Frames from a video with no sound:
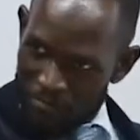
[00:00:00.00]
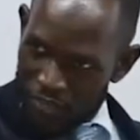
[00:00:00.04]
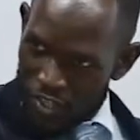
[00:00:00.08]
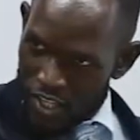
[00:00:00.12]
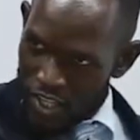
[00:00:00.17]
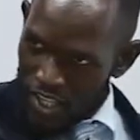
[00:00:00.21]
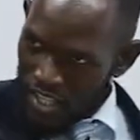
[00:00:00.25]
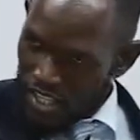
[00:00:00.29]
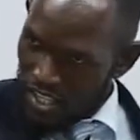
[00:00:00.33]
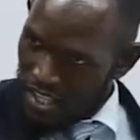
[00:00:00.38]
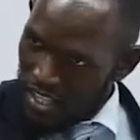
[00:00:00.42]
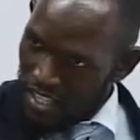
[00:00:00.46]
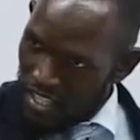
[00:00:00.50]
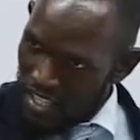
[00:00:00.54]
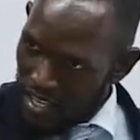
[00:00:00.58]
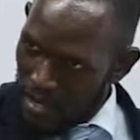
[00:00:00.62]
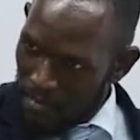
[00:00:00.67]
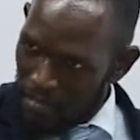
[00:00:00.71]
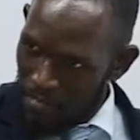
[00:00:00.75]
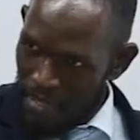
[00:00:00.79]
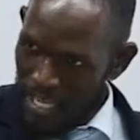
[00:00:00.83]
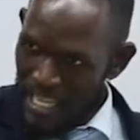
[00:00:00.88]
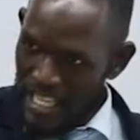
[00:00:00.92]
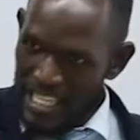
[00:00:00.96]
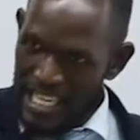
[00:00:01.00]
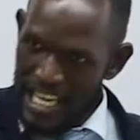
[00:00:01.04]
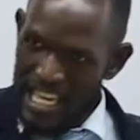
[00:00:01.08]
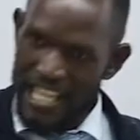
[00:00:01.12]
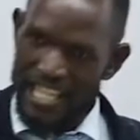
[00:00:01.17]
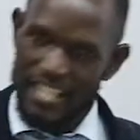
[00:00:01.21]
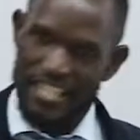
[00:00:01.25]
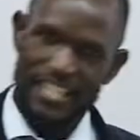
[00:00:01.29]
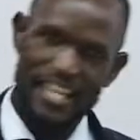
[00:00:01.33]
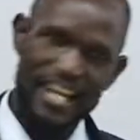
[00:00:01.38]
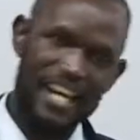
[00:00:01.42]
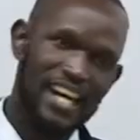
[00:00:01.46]
just a bit
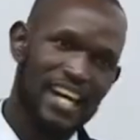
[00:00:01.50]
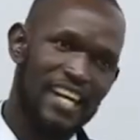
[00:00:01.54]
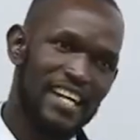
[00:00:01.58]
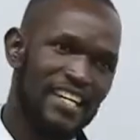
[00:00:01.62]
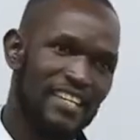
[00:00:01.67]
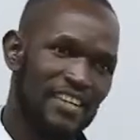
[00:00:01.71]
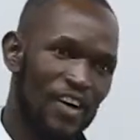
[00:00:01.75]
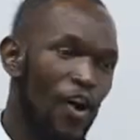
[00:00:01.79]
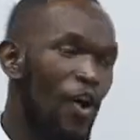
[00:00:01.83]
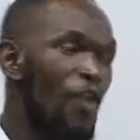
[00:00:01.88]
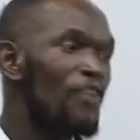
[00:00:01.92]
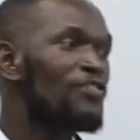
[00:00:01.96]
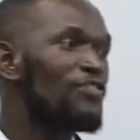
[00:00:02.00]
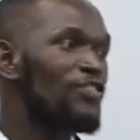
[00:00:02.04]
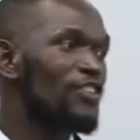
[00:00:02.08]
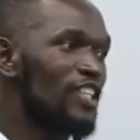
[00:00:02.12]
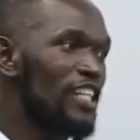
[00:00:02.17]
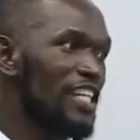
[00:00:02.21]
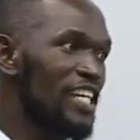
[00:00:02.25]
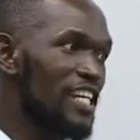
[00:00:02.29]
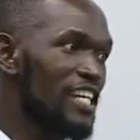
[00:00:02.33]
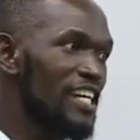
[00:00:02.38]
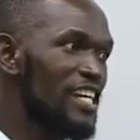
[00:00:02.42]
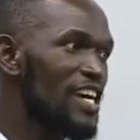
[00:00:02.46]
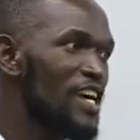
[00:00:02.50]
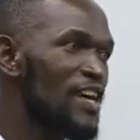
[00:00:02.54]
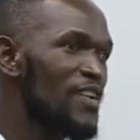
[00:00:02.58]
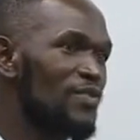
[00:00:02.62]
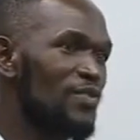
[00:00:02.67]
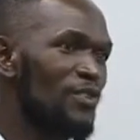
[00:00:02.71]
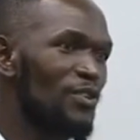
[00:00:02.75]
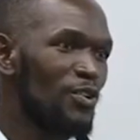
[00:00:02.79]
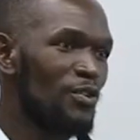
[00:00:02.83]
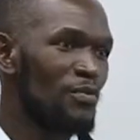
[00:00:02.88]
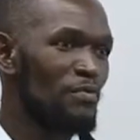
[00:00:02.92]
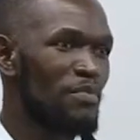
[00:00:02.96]
inside. Hopefully,
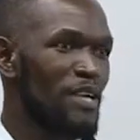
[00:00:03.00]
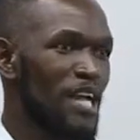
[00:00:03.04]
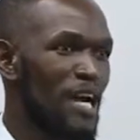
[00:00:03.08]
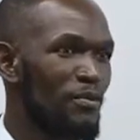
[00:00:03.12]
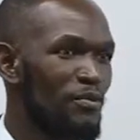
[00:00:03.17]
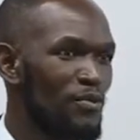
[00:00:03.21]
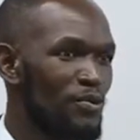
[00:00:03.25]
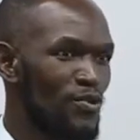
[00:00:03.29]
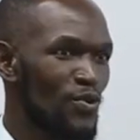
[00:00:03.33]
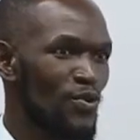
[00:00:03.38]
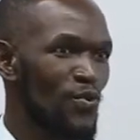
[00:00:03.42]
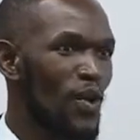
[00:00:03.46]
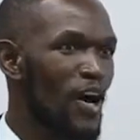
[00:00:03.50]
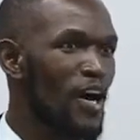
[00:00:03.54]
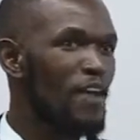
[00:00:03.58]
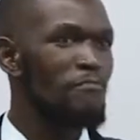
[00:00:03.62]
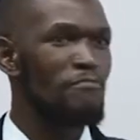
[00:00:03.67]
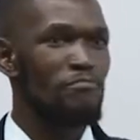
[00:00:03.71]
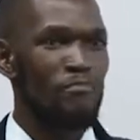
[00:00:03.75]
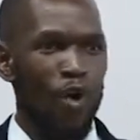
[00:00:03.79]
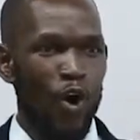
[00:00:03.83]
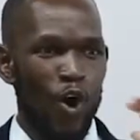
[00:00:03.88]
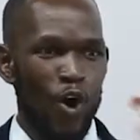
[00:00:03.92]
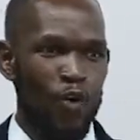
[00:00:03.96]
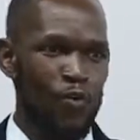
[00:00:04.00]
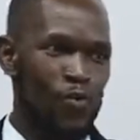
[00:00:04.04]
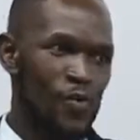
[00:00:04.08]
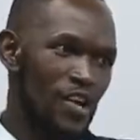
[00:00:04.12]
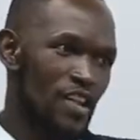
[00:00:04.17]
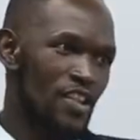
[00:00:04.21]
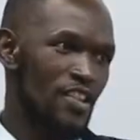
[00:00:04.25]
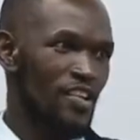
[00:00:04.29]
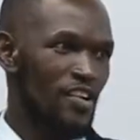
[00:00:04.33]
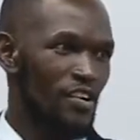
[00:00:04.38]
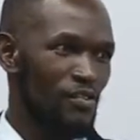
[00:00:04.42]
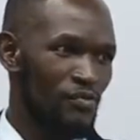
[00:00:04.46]
we'll be able to work more
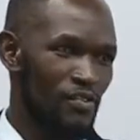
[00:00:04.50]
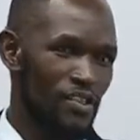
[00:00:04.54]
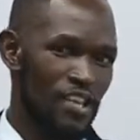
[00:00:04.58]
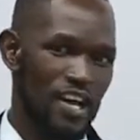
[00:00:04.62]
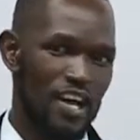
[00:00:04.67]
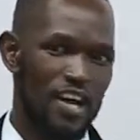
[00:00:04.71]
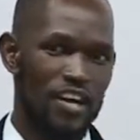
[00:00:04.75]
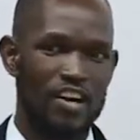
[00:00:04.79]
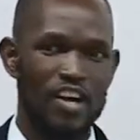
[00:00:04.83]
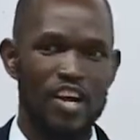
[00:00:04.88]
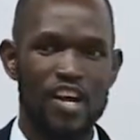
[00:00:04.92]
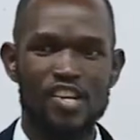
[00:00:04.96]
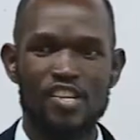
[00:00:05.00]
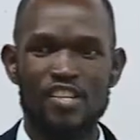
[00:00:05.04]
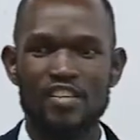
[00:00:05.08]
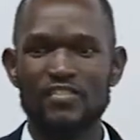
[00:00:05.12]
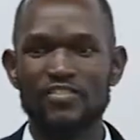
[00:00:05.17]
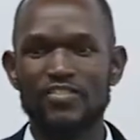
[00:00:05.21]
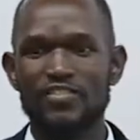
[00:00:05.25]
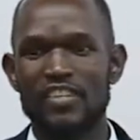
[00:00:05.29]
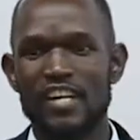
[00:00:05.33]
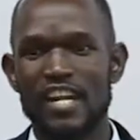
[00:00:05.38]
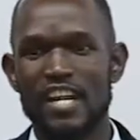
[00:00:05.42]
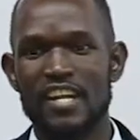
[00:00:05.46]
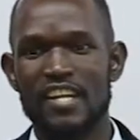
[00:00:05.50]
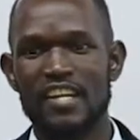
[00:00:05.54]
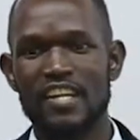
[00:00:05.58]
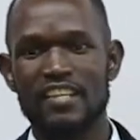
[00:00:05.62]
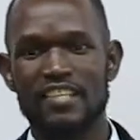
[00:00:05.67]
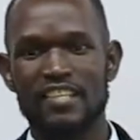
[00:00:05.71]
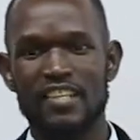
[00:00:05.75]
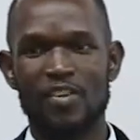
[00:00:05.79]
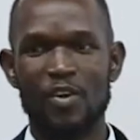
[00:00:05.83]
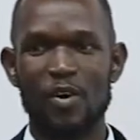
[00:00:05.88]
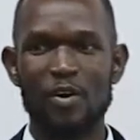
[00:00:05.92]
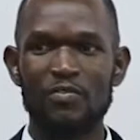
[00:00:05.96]
with, with our Kenyan
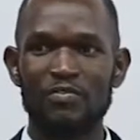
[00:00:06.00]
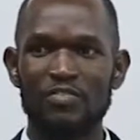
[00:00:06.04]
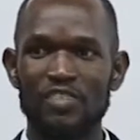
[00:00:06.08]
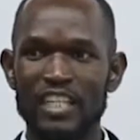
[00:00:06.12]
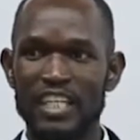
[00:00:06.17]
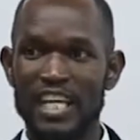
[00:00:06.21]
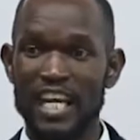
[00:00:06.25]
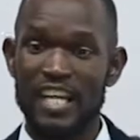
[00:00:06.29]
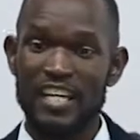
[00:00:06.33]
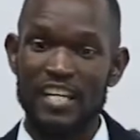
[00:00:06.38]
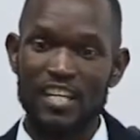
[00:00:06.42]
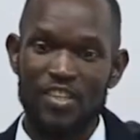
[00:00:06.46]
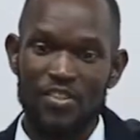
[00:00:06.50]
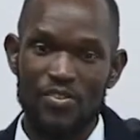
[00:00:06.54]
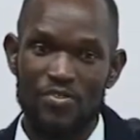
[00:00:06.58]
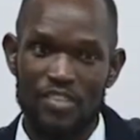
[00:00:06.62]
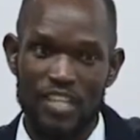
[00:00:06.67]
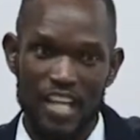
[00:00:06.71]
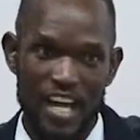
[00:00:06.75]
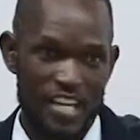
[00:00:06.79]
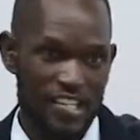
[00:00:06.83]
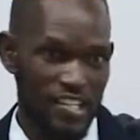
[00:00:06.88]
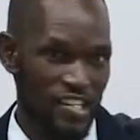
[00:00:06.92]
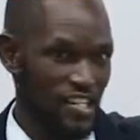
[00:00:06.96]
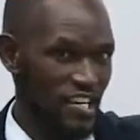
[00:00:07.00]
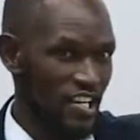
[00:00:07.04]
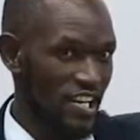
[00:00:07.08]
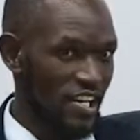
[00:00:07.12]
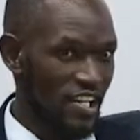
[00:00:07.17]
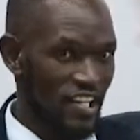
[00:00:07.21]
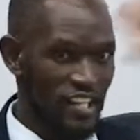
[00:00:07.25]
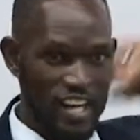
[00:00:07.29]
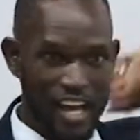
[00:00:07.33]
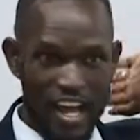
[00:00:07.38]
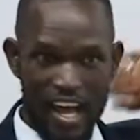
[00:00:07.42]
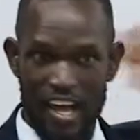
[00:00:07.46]
friends and hopefully get into
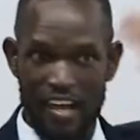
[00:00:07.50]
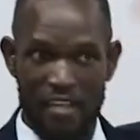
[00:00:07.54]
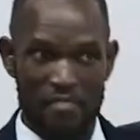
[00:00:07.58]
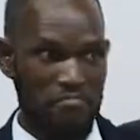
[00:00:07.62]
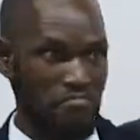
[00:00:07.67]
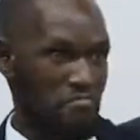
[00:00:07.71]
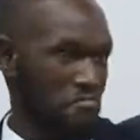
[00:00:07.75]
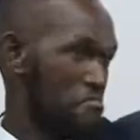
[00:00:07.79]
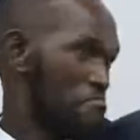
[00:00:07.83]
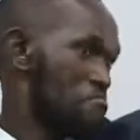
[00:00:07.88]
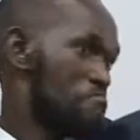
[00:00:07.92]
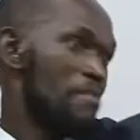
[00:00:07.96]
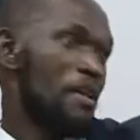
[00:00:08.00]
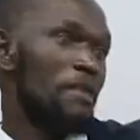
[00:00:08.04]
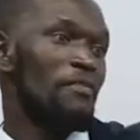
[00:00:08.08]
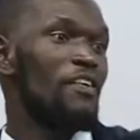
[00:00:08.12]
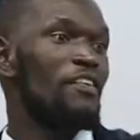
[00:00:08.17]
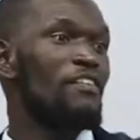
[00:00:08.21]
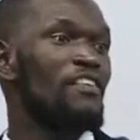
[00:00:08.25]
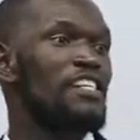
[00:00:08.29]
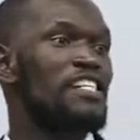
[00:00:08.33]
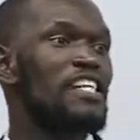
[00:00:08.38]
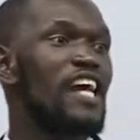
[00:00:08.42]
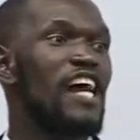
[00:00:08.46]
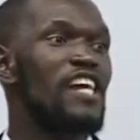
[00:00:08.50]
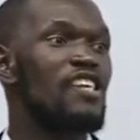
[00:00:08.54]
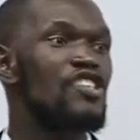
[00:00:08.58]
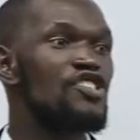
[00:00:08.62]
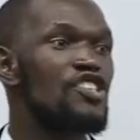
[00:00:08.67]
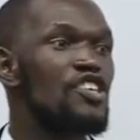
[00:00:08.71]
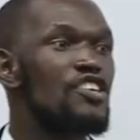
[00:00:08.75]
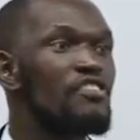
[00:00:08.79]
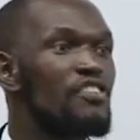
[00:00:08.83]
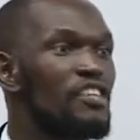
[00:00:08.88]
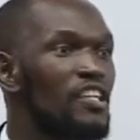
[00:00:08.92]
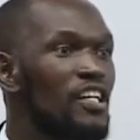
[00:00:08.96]
Tanzania and maybe even
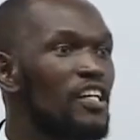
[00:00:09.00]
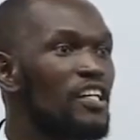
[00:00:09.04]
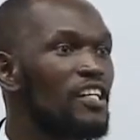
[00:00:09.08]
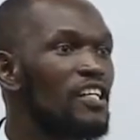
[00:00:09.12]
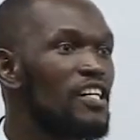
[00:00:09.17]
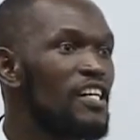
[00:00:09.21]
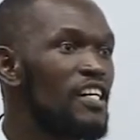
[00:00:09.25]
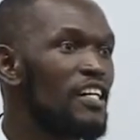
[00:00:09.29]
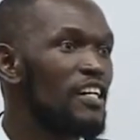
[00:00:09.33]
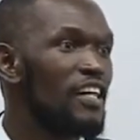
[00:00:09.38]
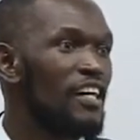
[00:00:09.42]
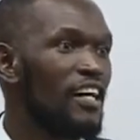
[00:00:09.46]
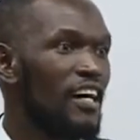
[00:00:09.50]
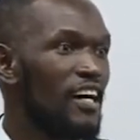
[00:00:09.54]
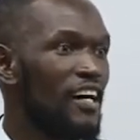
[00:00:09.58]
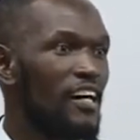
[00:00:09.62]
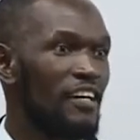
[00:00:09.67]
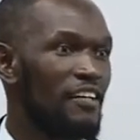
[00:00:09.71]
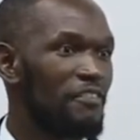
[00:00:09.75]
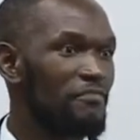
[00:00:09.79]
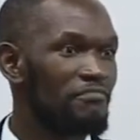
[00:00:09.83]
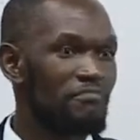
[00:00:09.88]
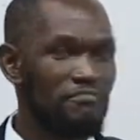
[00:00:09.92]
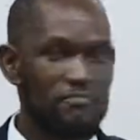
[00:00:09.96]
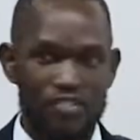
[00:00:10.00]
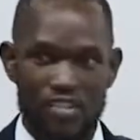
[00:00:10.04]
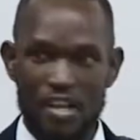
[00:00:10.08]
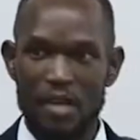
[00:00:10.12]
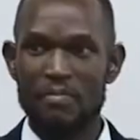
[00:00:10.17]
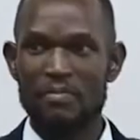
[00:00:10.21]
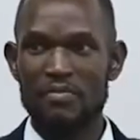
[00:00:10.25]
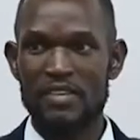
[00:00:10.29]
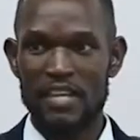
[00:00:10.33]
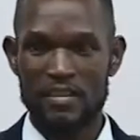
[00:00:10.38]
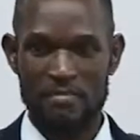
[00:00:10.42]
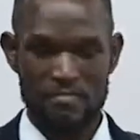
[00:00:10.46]
Nigeria, uh,
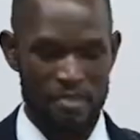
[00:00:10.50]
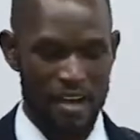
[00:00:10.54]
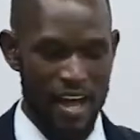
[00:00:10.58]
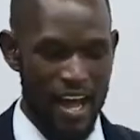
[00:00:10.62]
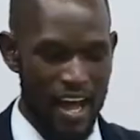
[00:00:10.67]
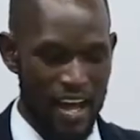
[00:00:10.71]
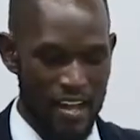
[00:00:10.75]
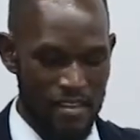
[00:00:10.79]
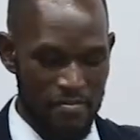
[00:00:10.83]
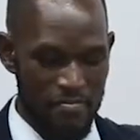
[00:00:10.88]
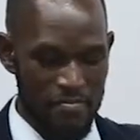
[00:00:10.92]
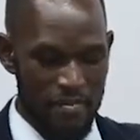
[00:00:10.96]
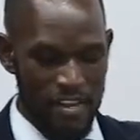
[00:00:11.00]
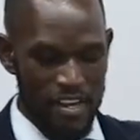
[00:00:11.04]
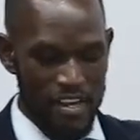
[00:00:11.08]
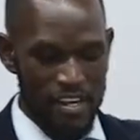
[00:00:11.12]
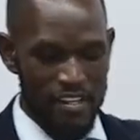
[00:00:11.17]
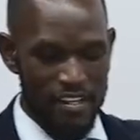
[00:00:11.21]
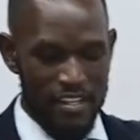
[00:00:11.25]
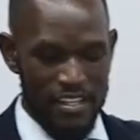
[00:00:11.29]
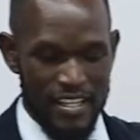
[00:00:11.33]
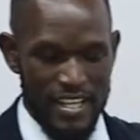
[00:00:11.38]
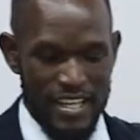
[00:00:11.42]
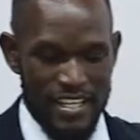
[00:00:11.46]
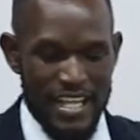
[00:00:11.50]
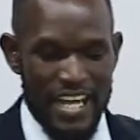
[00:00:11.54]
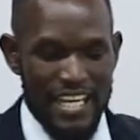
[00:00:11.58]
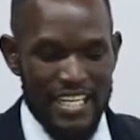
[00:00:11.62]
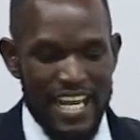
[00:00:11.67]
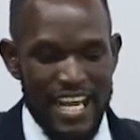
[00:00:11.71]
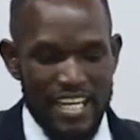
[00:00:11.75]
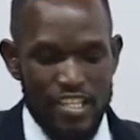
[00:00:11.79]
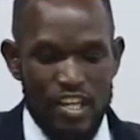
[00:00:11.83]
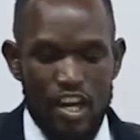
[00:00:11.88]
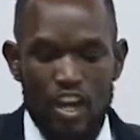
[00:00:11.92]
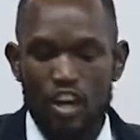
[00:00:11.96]
something. But that,
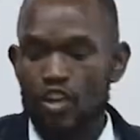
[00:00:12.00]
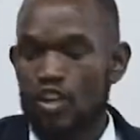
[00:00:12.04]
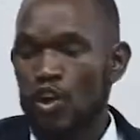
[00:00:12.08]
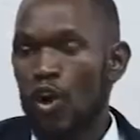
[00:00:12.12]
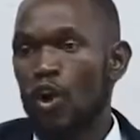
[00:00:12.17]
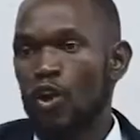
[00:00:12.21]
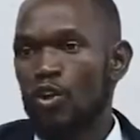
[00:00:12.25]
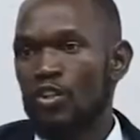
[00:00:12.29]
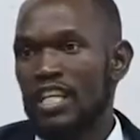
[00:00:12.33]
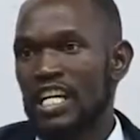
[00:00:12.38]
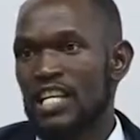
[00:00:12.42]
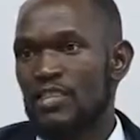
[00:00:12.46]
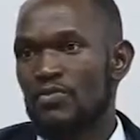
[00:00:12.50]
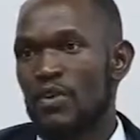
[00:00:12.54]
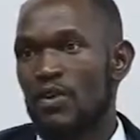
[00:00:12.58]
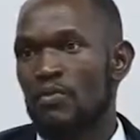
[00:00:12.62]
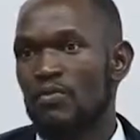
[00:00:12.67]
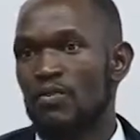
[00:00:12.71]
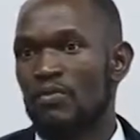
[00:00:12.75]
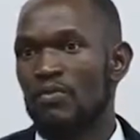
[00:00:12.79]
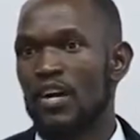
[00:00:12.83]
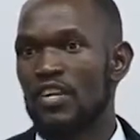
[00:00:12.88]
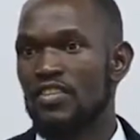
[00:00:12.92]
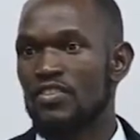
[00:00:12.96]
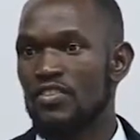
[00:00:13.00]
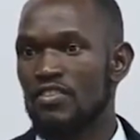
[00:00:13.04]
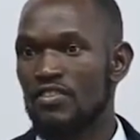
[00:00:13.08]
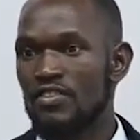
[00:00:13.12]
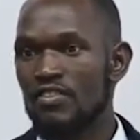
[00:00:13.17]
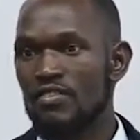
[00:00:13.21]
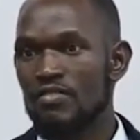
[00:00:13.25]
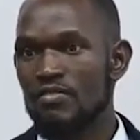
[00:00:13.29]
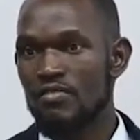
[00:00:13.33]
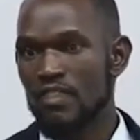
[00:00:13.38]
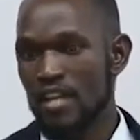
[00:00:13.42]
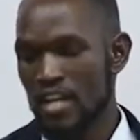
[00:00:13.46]
that's our goal. That's what we want to
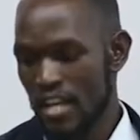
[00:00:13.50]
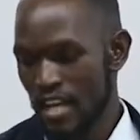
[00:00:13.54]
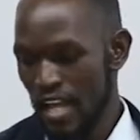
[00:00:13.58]
do.